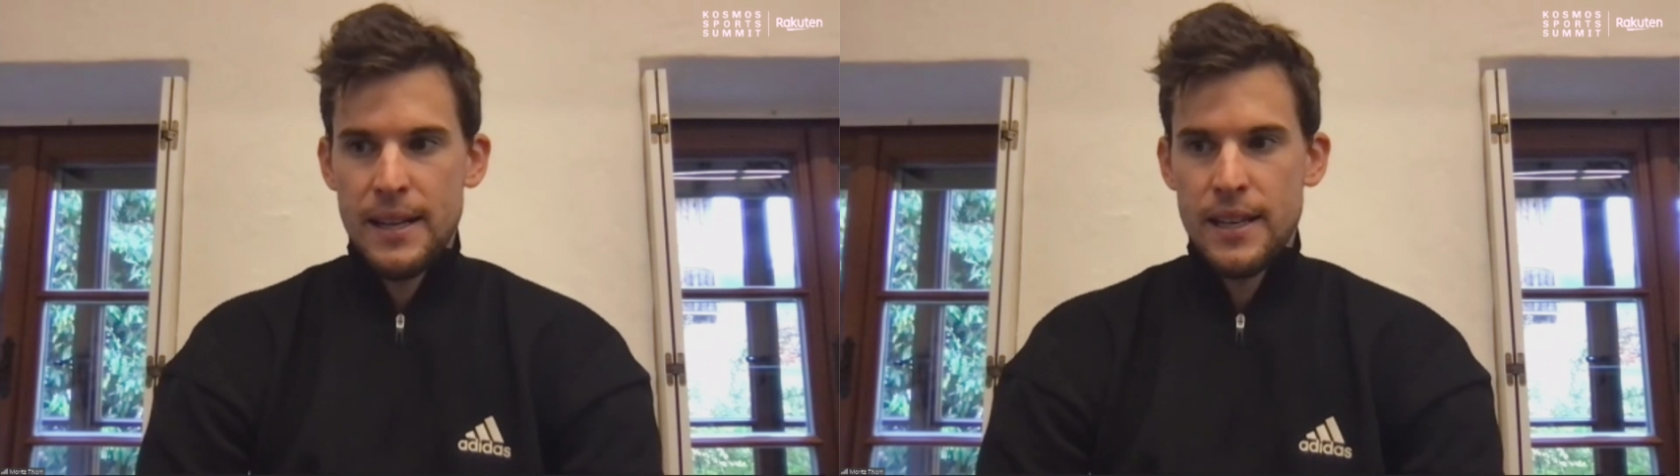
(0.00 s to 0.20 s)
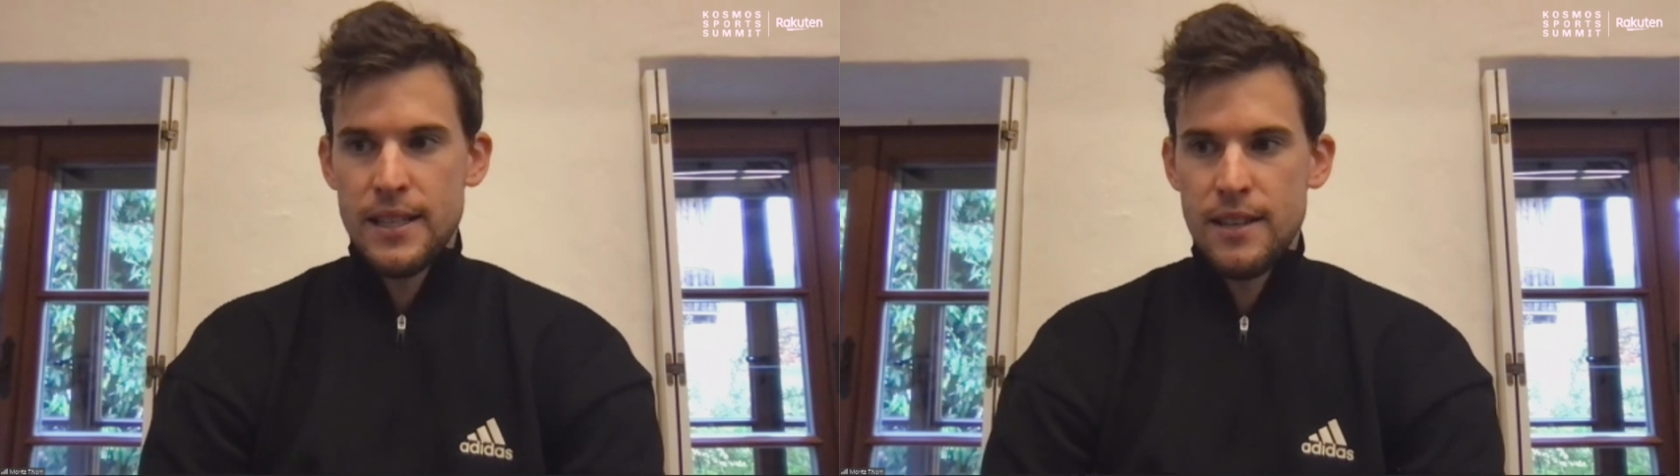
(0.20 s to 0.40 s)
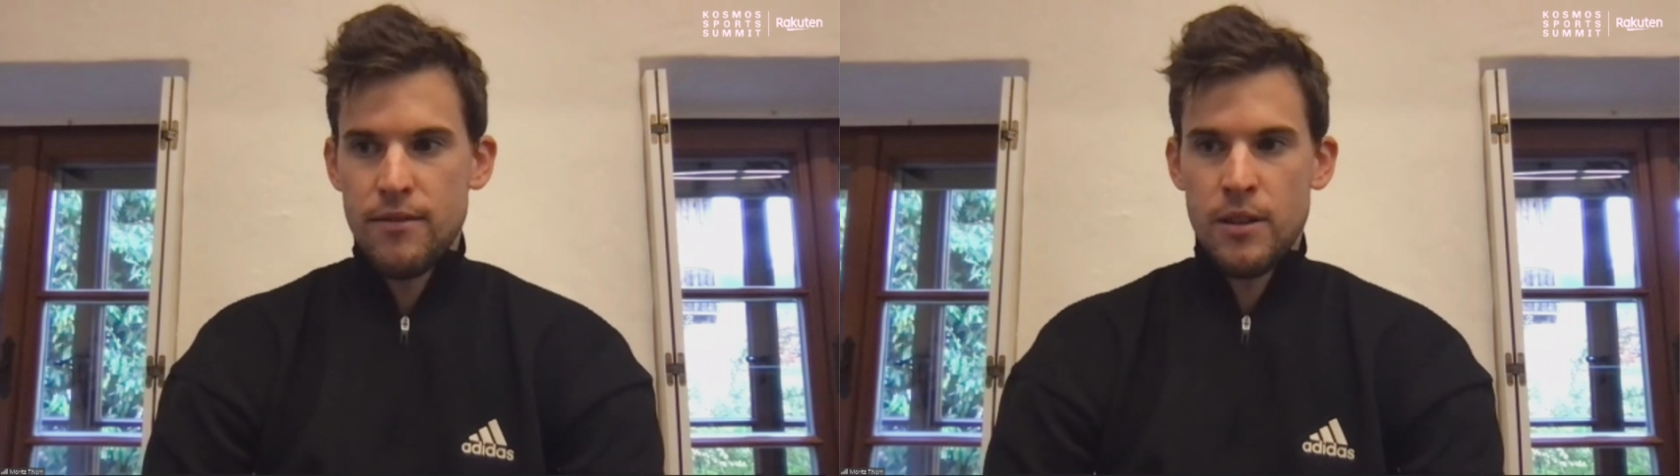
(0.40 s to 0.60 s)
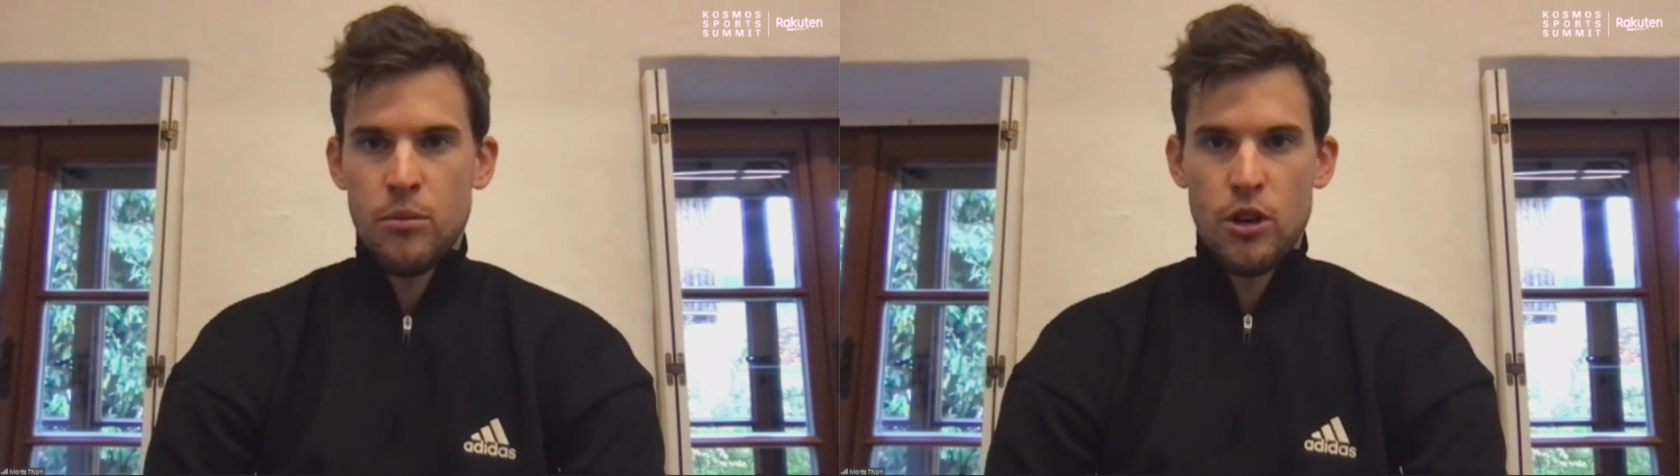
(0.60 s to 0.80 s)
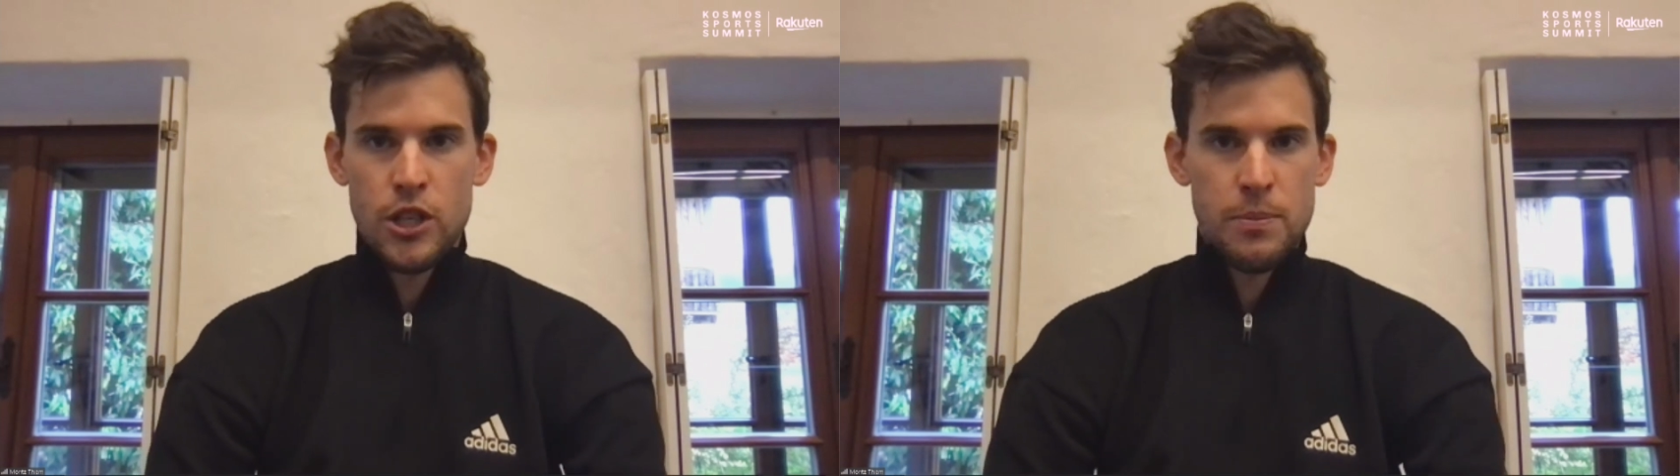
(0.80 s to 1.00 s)
it's even
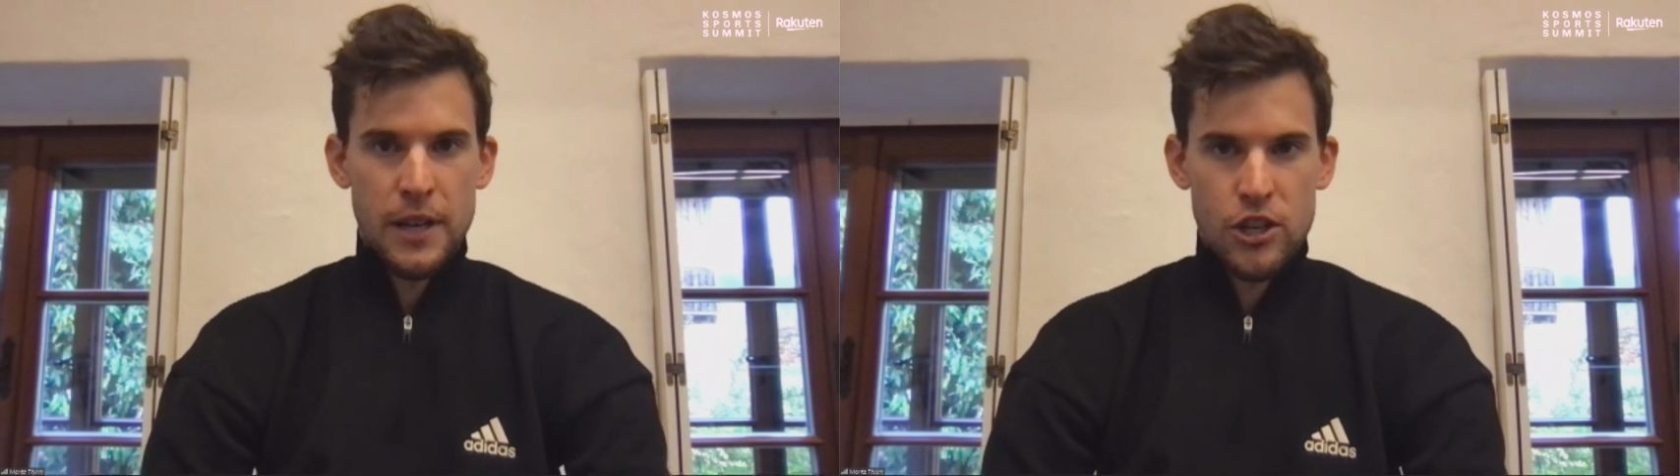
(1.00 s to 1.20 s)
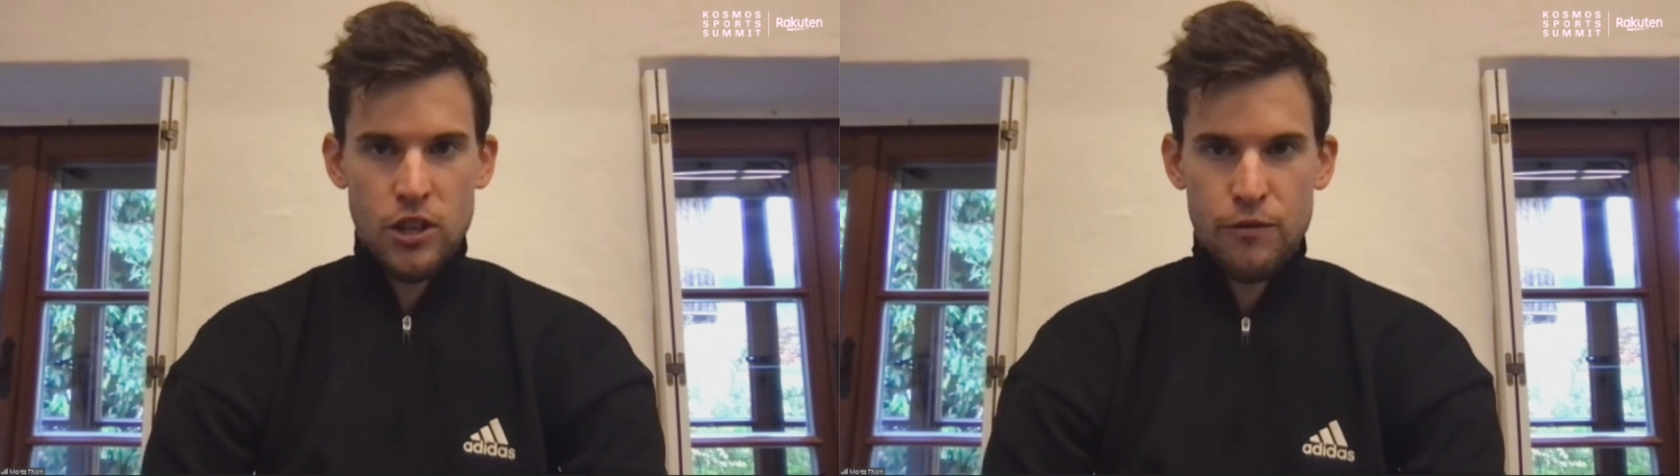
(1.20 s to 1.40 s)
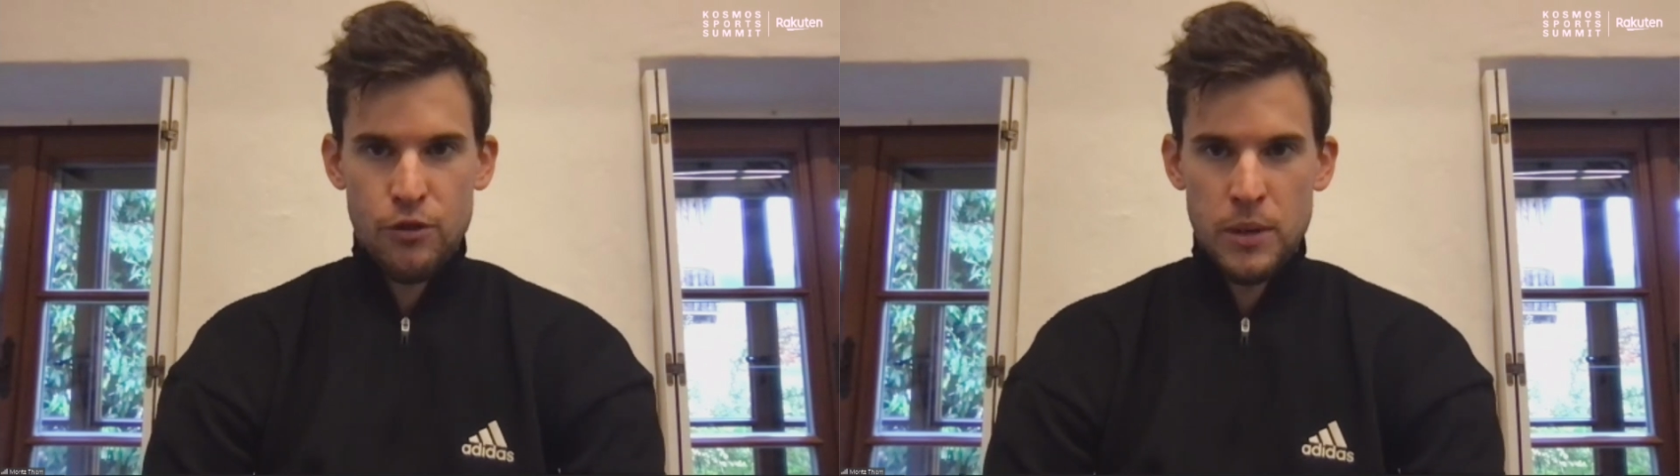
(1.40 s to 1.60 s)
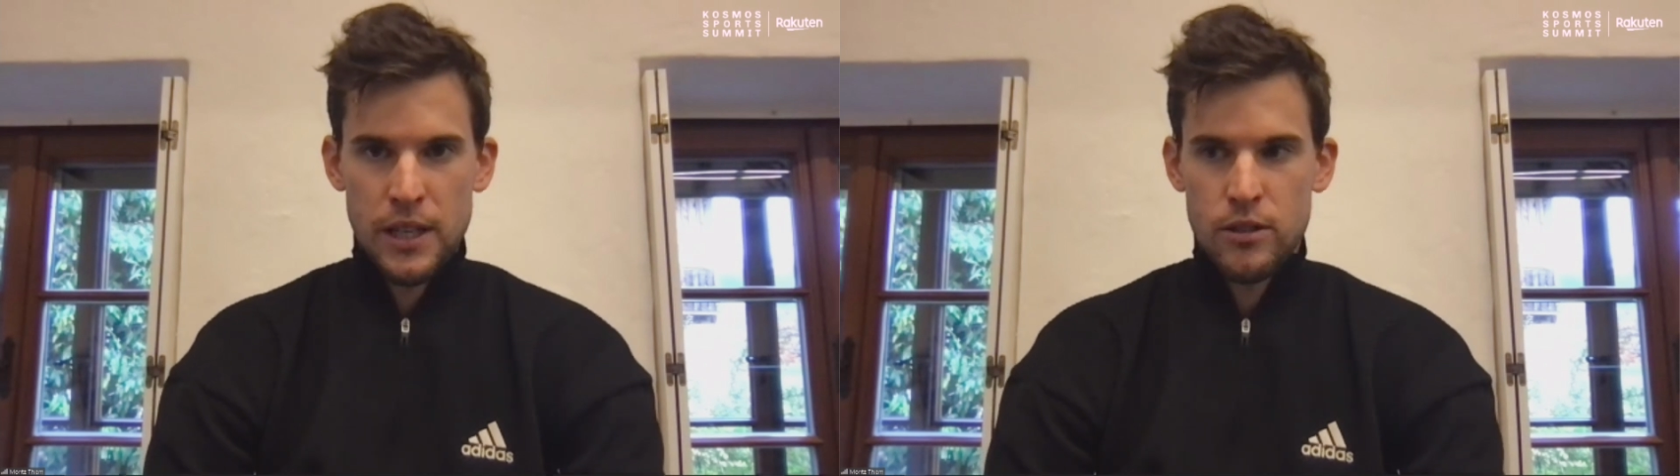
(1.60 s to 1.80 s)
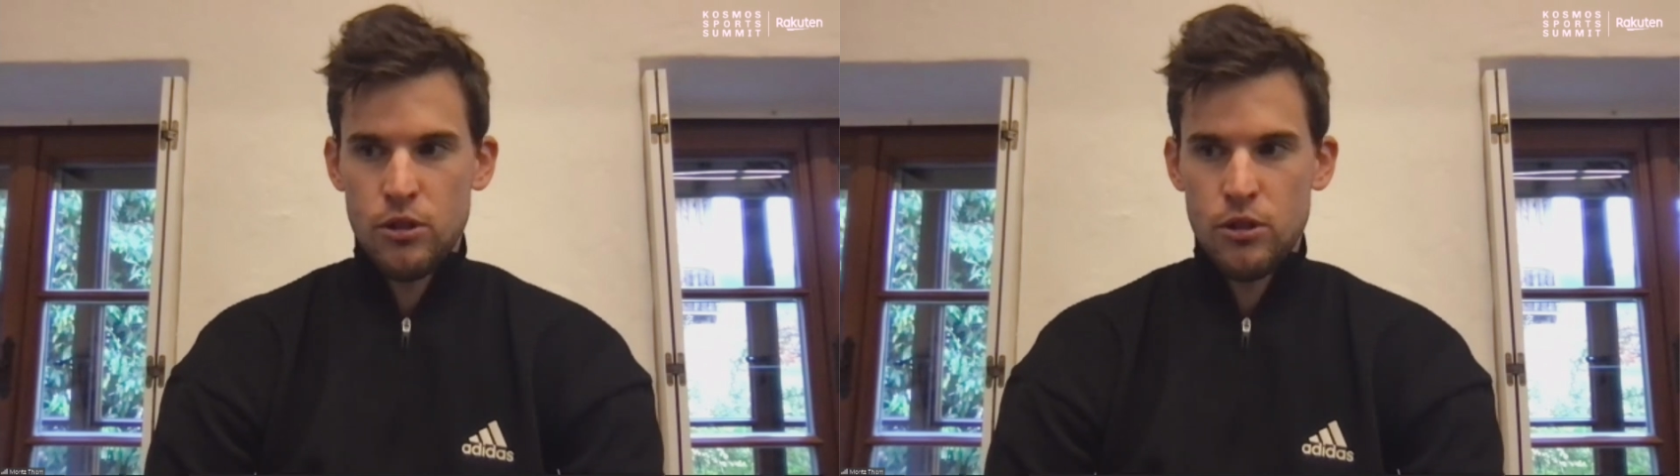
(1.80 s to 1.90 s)
more special for me